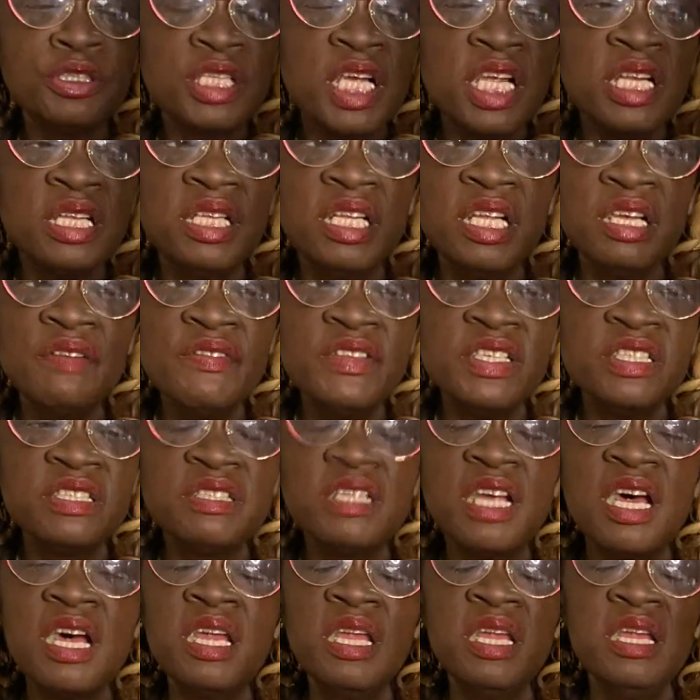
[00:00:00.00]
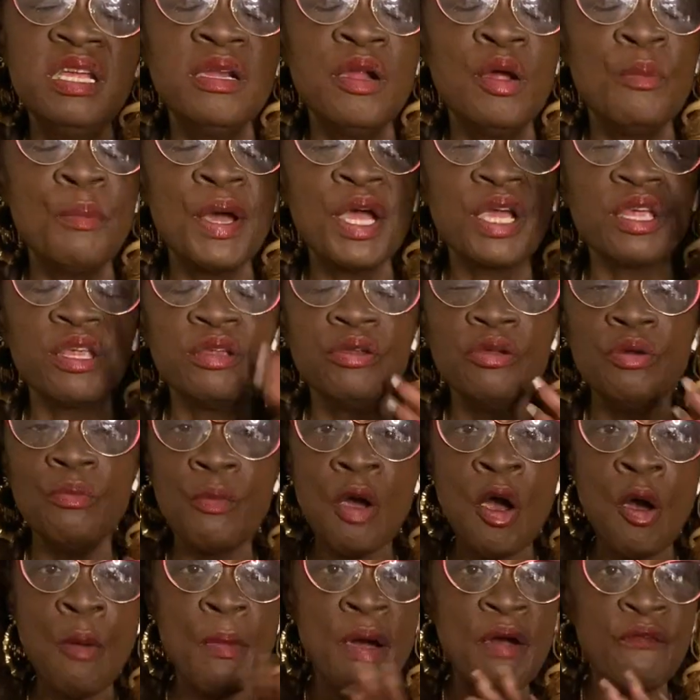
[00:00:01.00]
I love this tahini on my
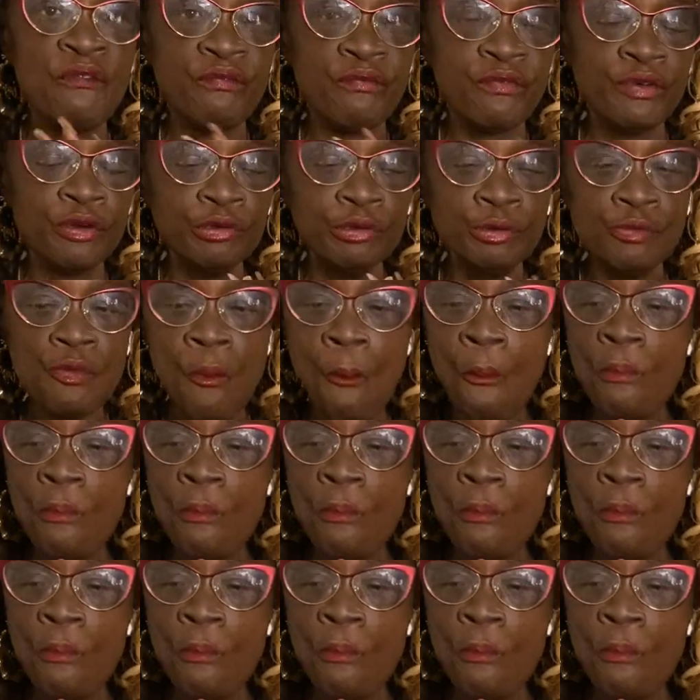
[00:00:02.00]
on my fruit